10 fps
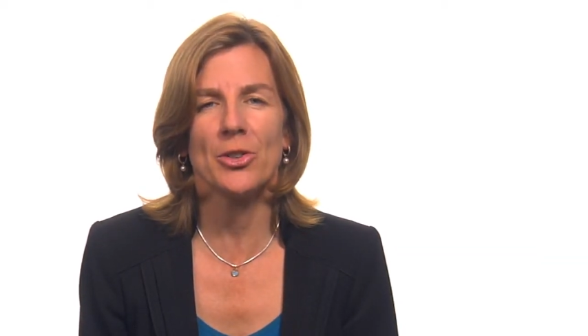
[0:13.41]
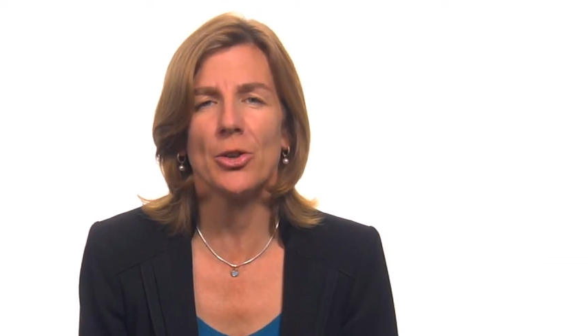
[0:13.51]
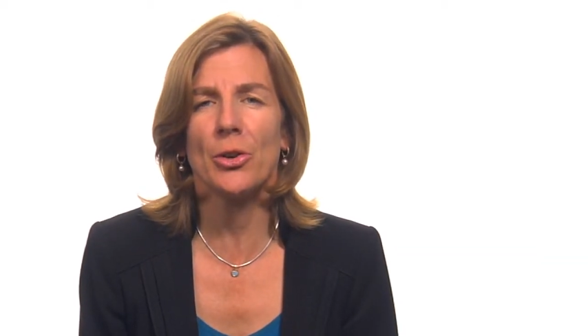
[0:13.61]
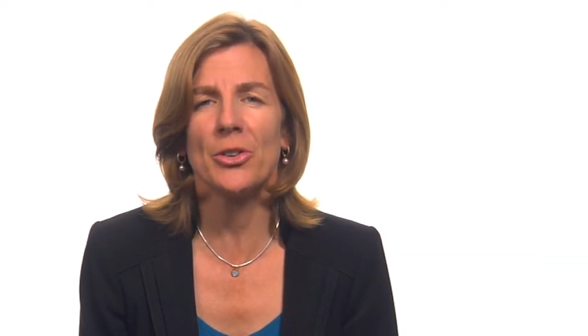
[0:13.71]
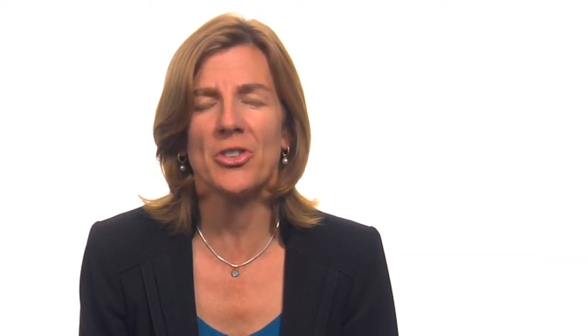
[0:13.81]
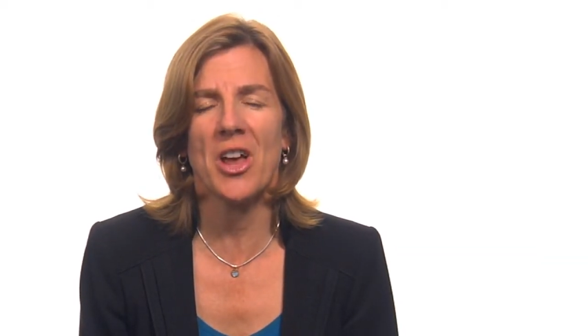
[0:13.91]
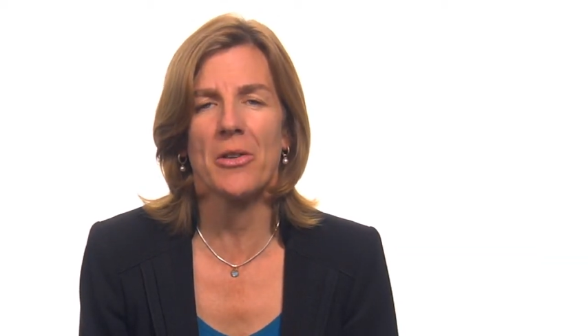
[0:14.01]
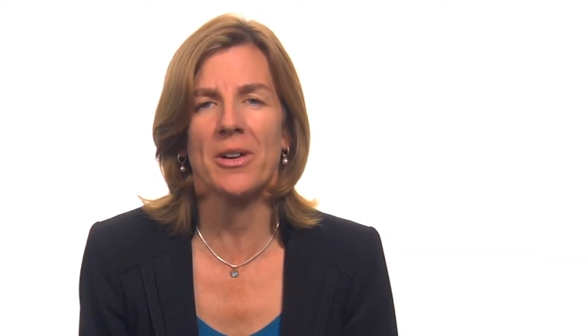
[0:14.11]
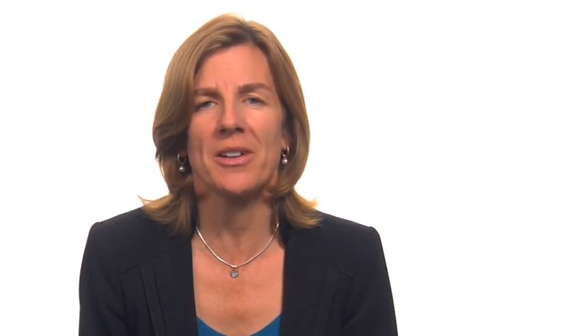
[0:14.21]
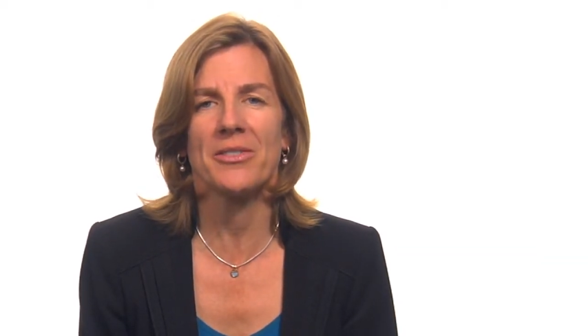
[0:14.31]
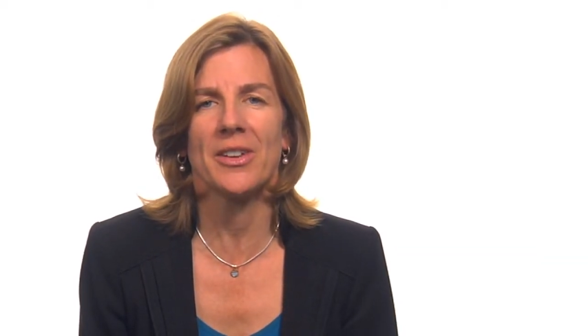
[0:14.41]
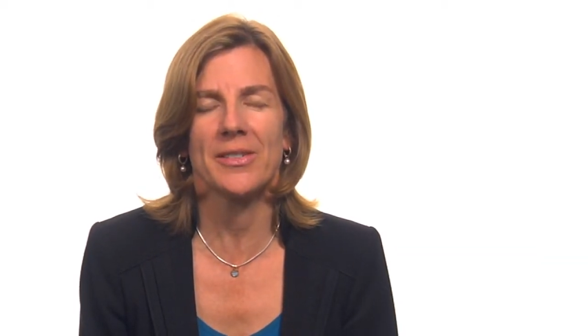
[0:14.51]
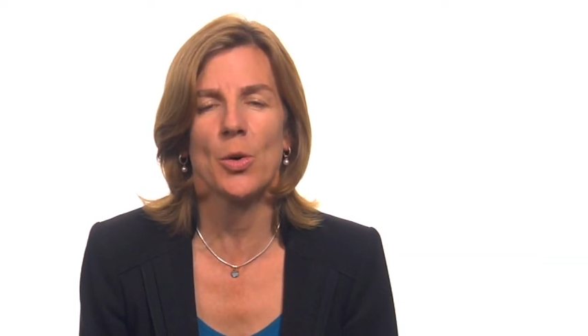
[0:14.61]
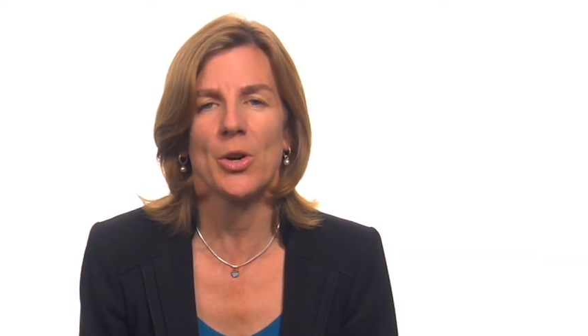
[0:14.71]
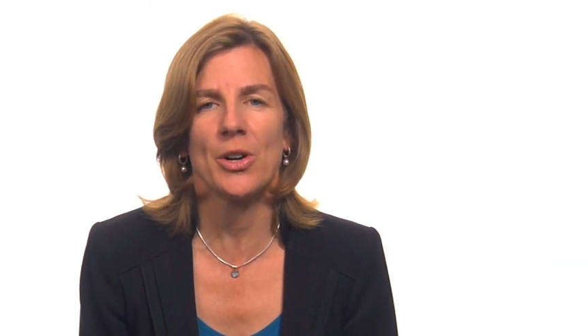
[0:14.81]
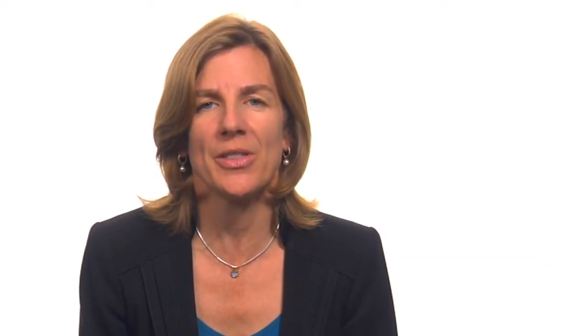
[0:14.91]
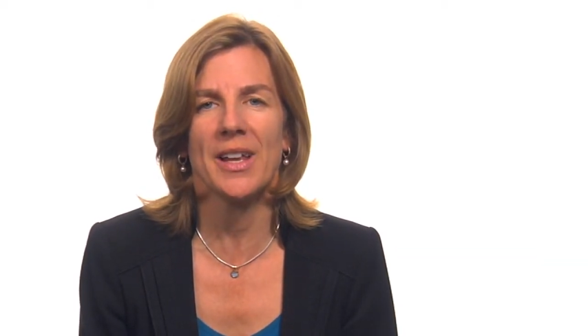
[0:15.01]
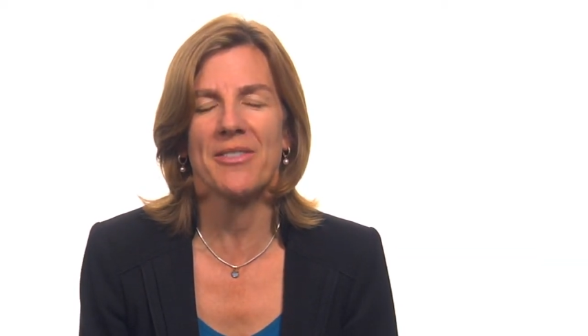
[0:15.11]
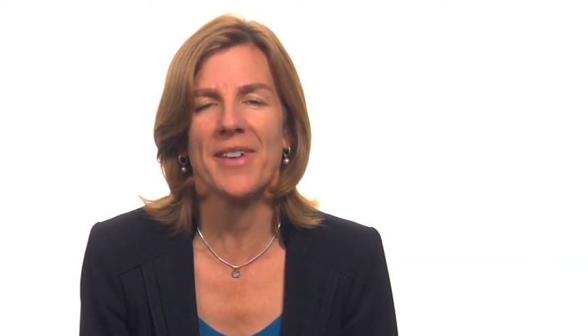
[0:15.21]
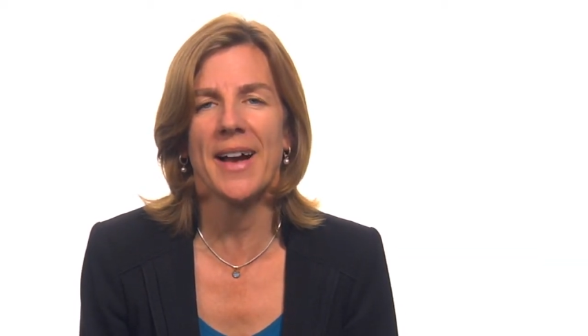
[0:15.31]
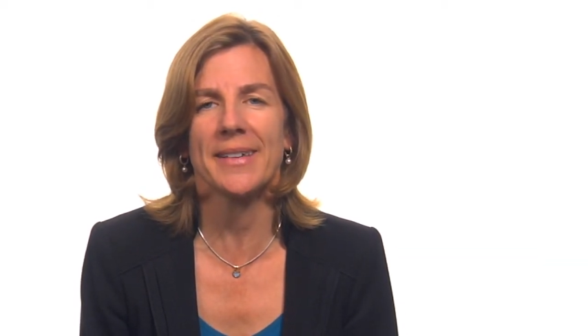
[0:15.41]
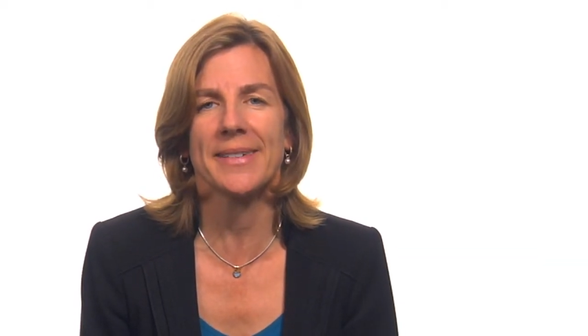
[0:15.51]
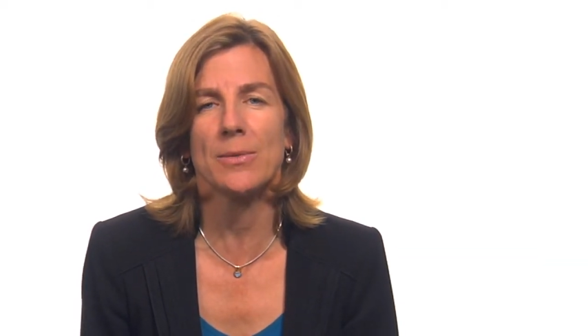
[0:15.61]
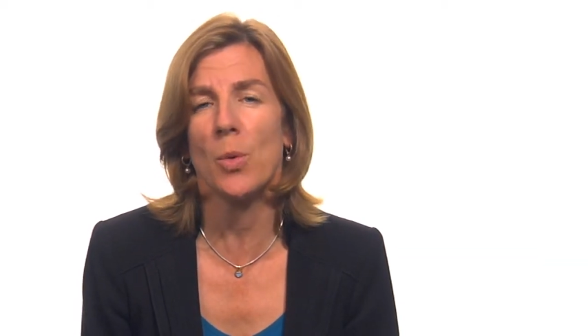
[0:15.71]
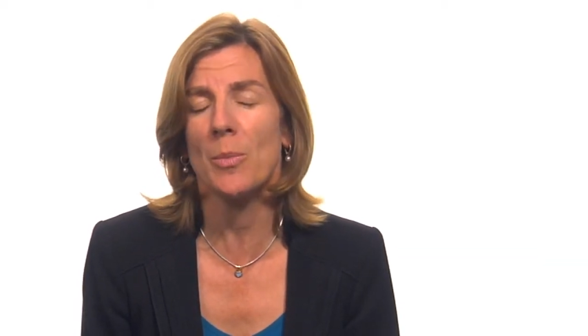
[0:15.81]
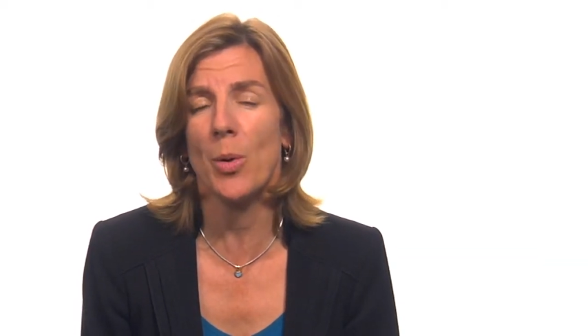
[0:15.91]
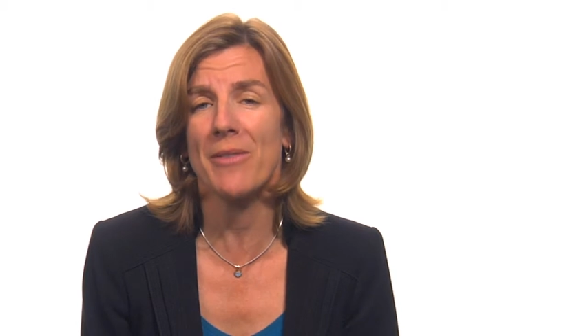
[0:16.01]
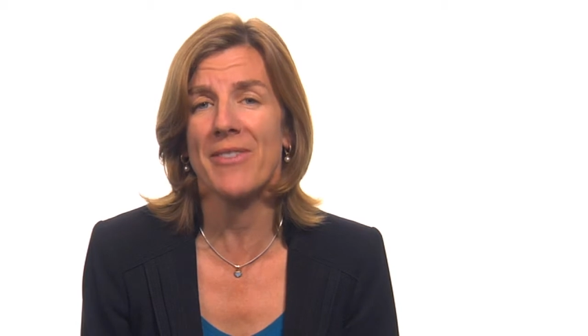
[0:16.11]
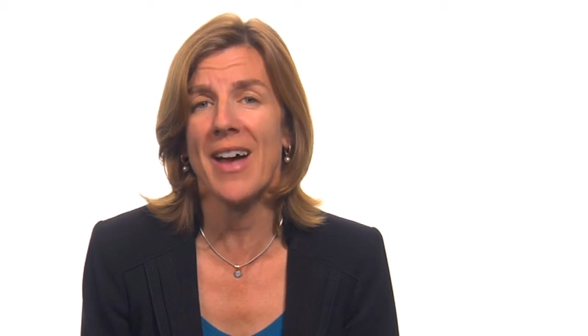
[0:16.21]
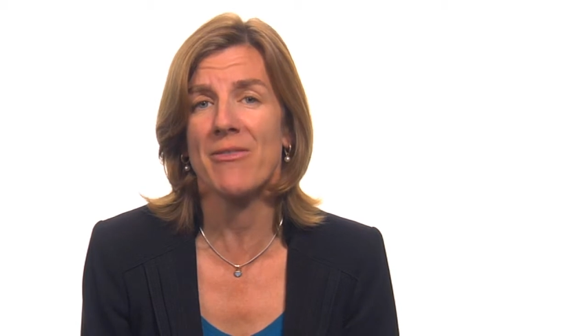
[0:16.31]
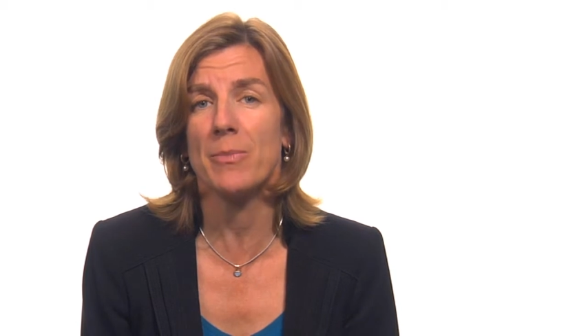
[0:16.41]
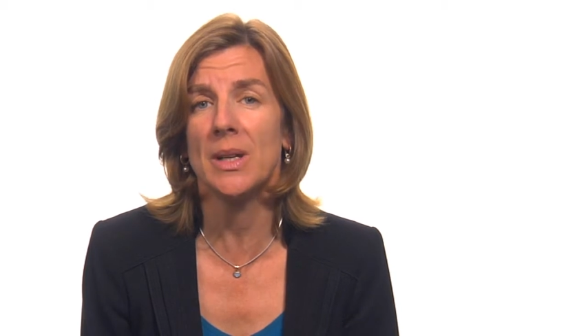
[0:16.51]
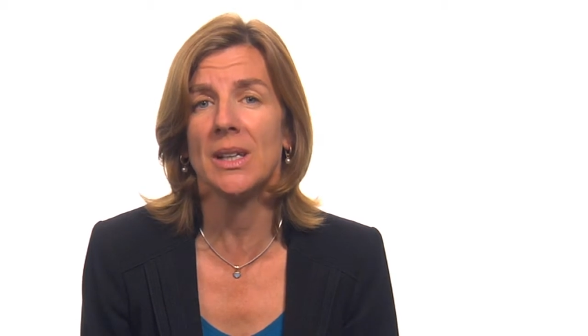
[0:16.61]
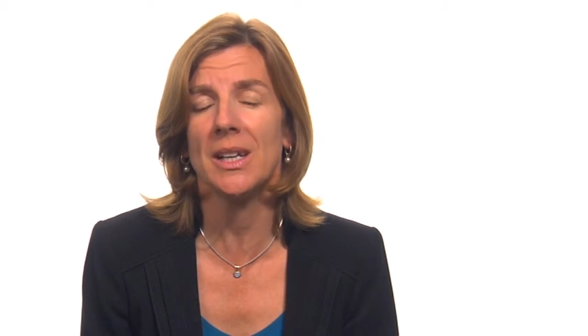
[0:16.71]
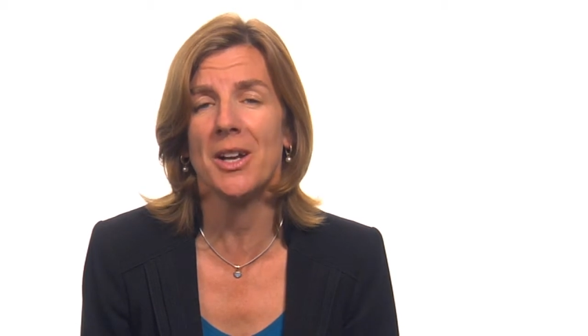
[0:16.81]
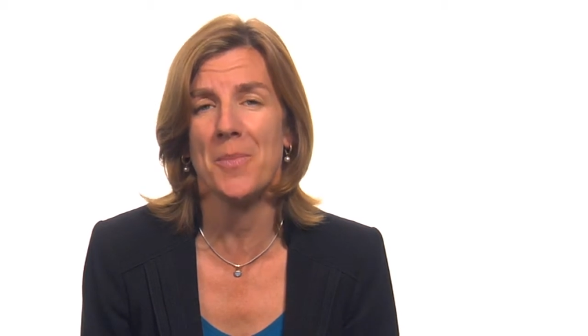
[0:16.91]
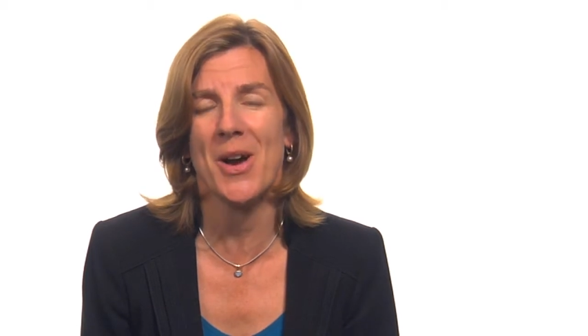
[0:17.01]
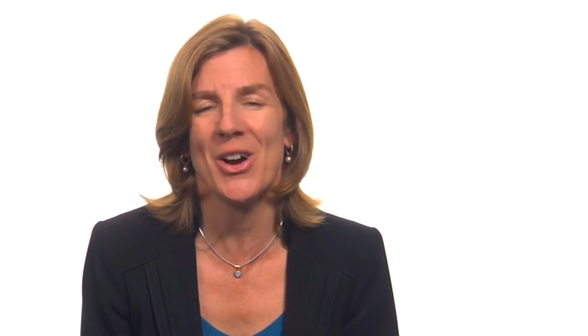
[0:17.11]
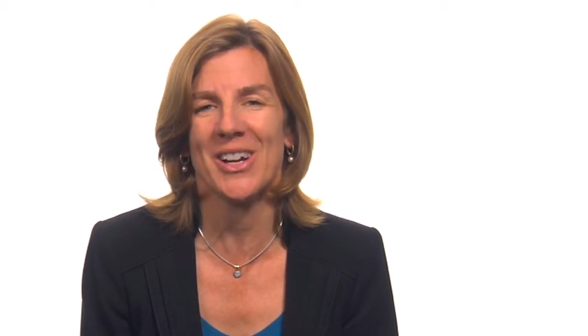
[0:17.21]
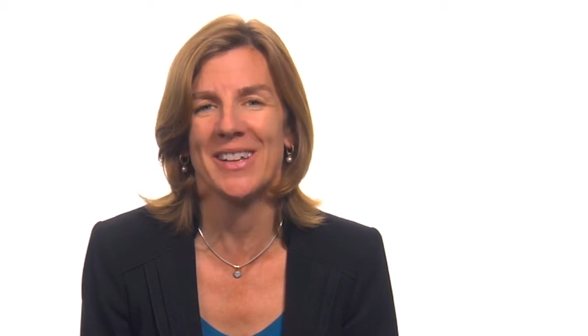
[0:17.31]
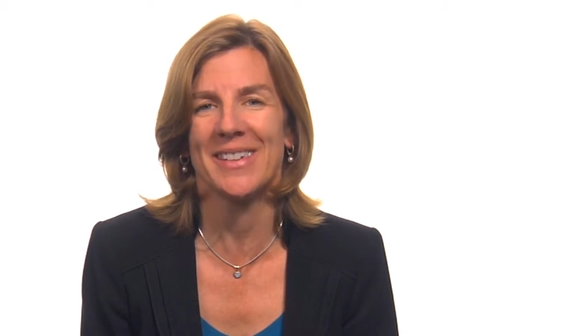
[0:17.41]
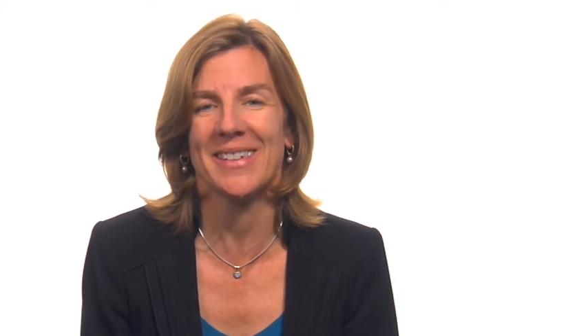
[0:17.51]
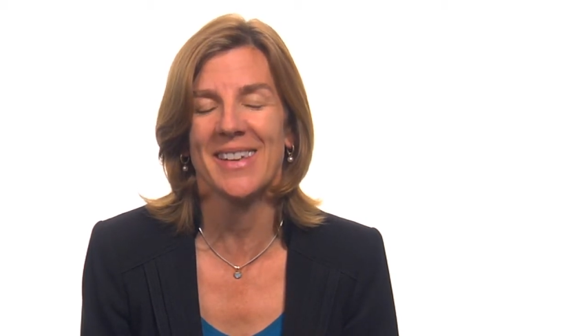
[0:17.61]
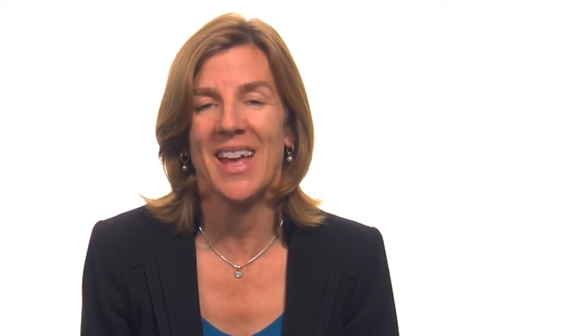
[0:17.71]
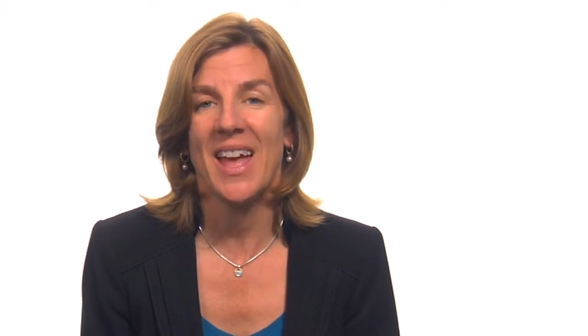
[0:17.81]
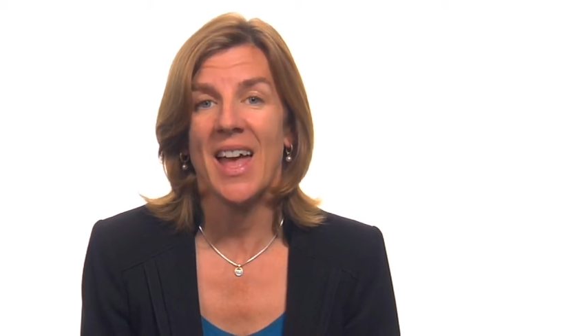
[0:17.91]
neurodegenerative disorder that affects 1.5 million Americans